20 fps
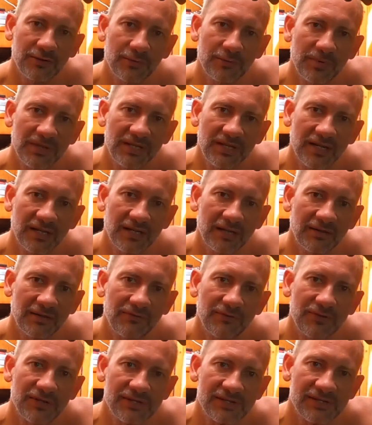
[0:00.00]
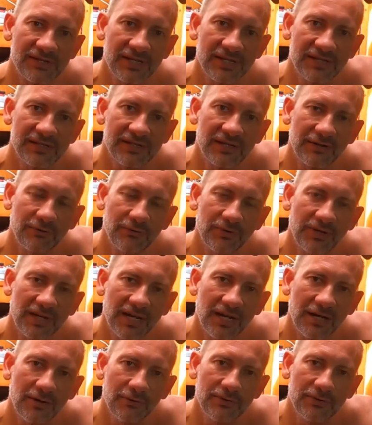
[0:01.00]
to be done every 600
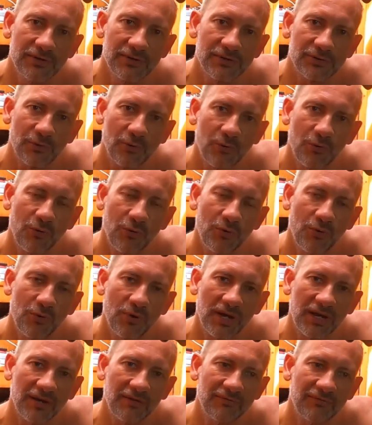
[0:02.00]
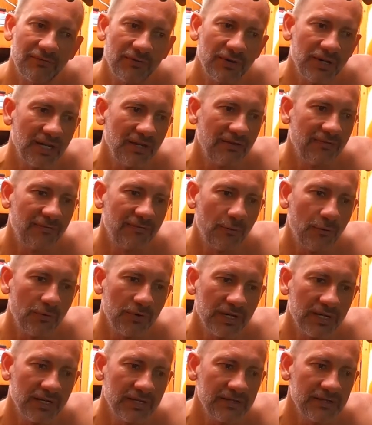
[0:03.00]
hours or every 4
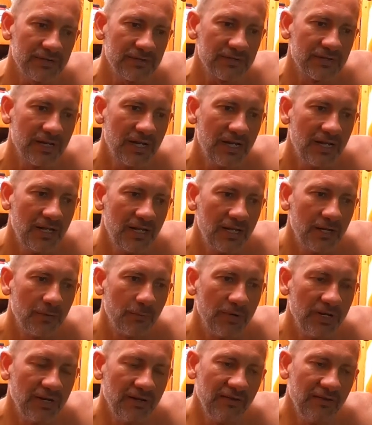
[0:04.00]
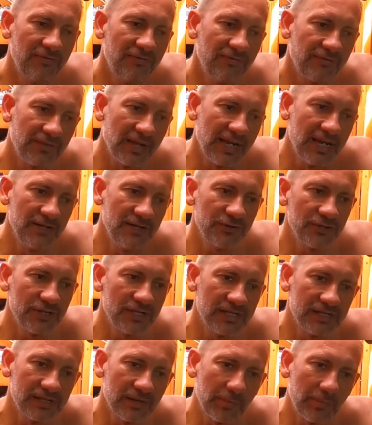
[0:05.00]
years. The engine
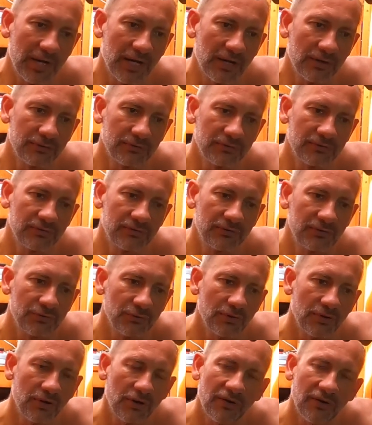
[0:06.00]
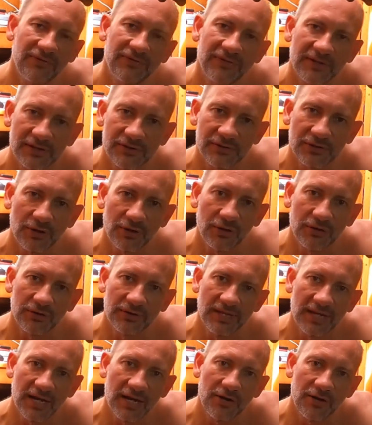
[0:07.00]
is about 2.5 years old
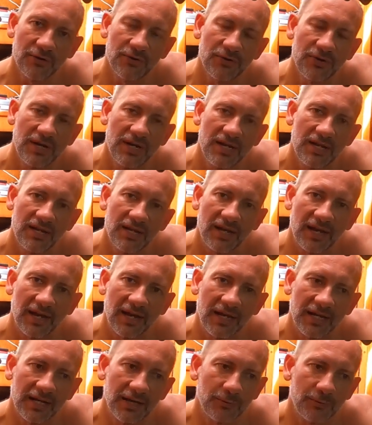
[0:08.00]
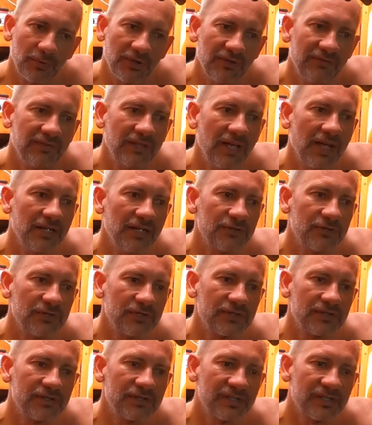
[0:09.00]
now, and we've done
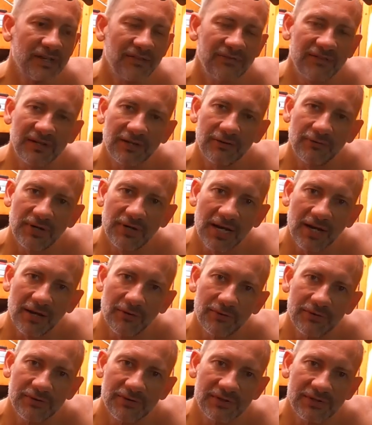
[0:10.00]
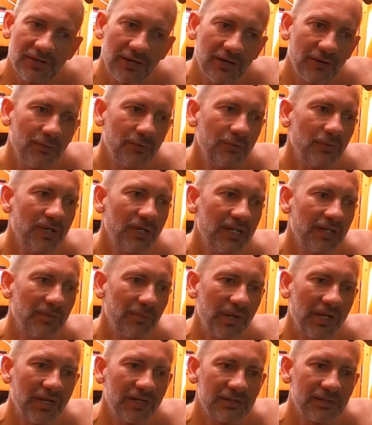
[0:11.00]
just 700 hours, so we're in a
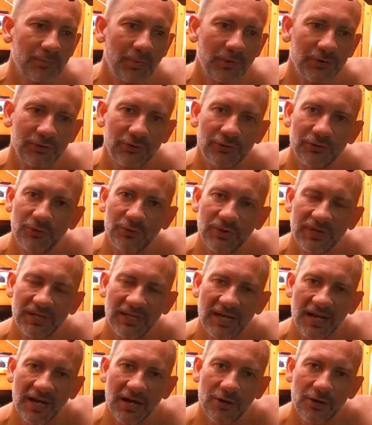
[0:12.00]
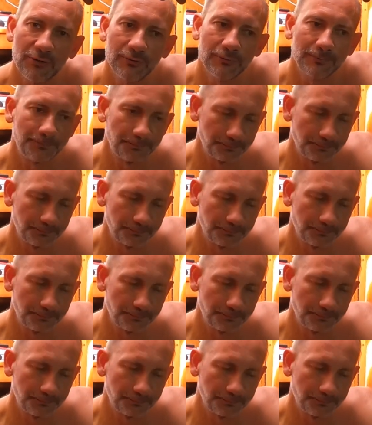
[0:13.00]
better spot to do it now.